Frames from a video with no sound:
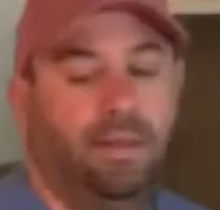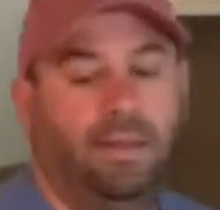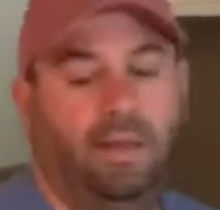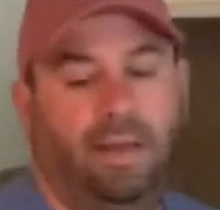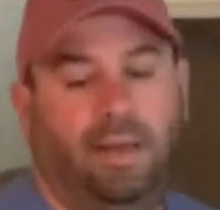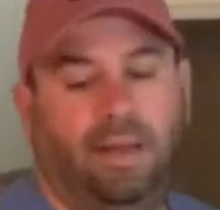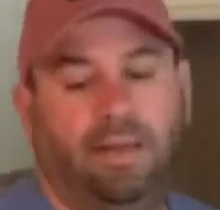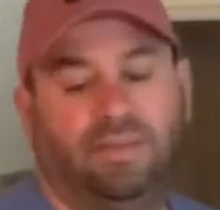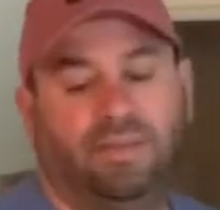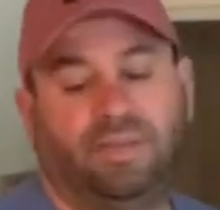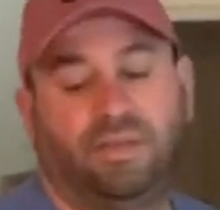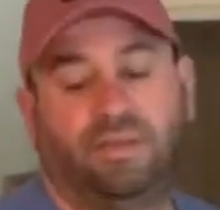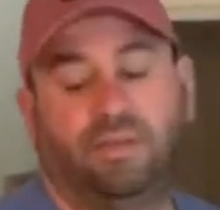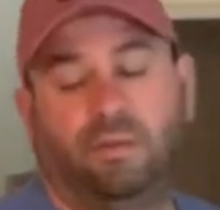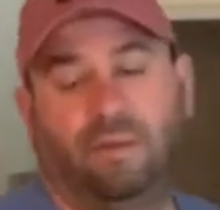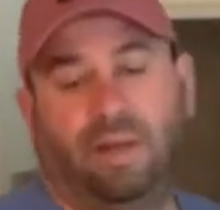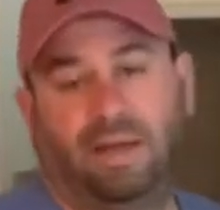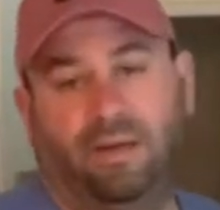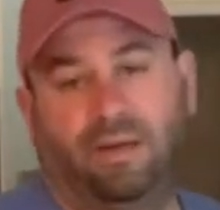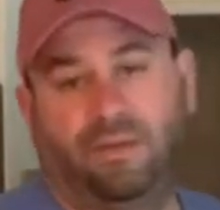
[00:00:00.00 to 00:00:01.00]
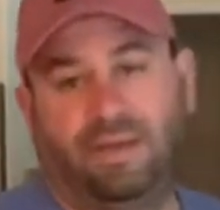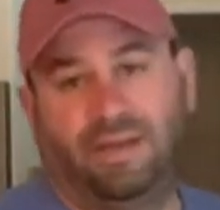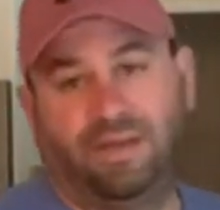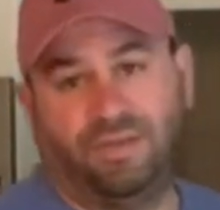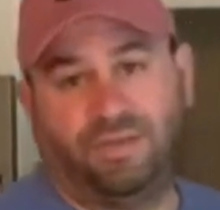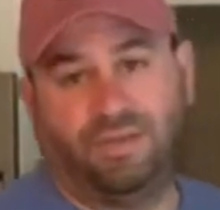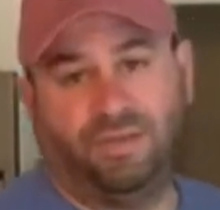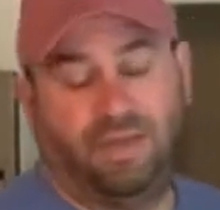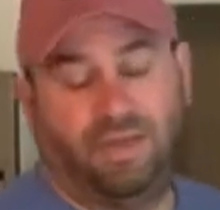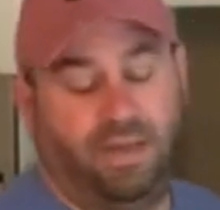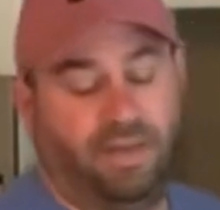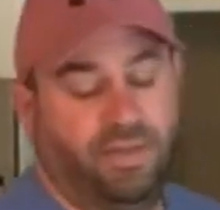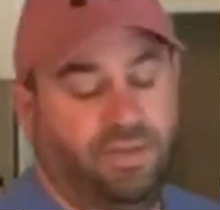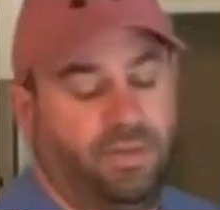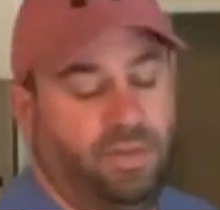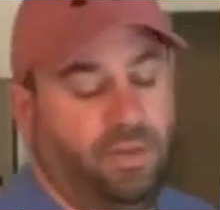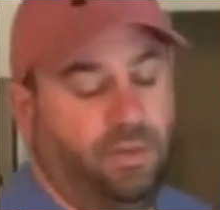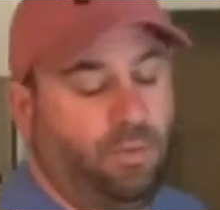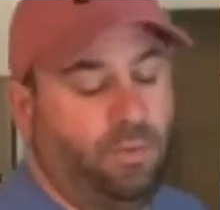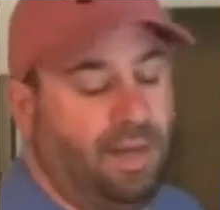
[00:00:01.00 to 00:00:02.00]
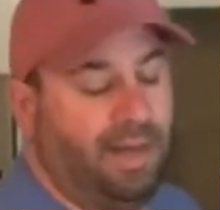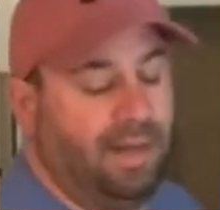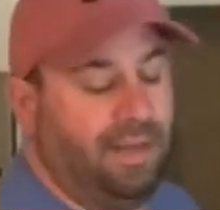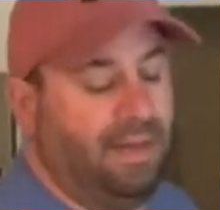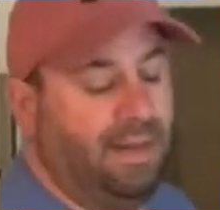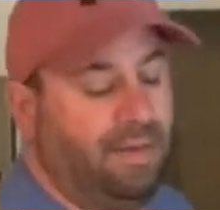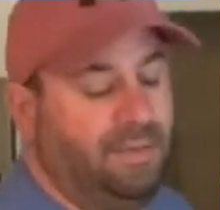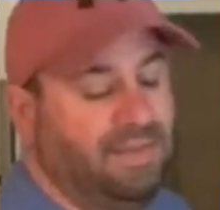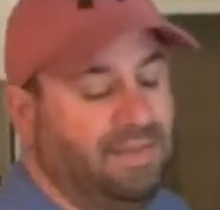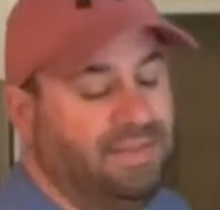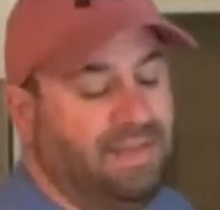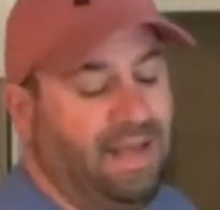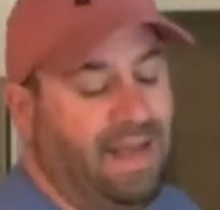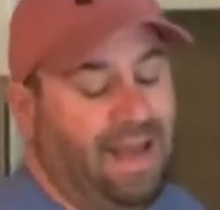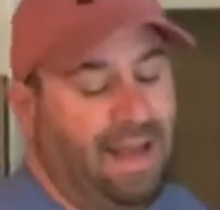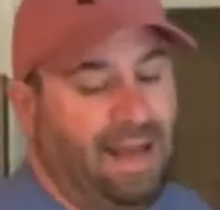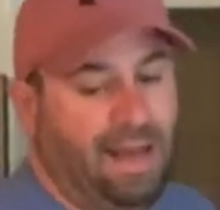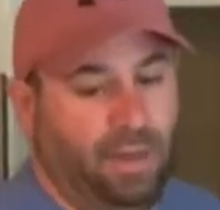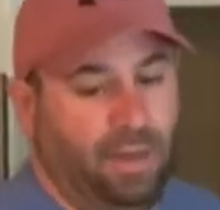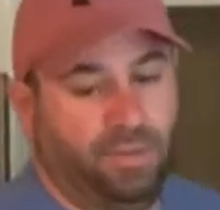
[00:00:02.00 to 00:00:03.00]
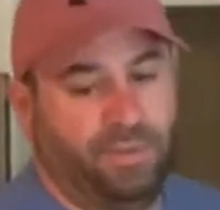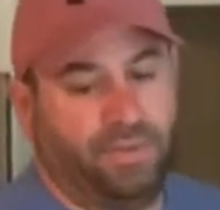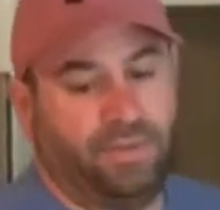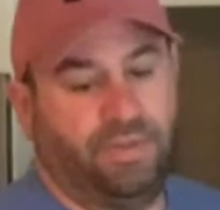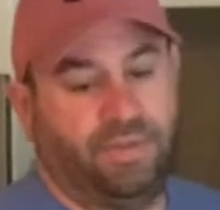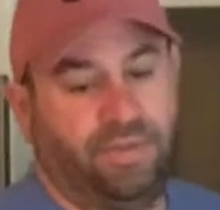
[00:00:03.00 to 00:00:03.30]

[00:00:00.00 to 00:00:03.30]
had to go out yesterday. So while I was out,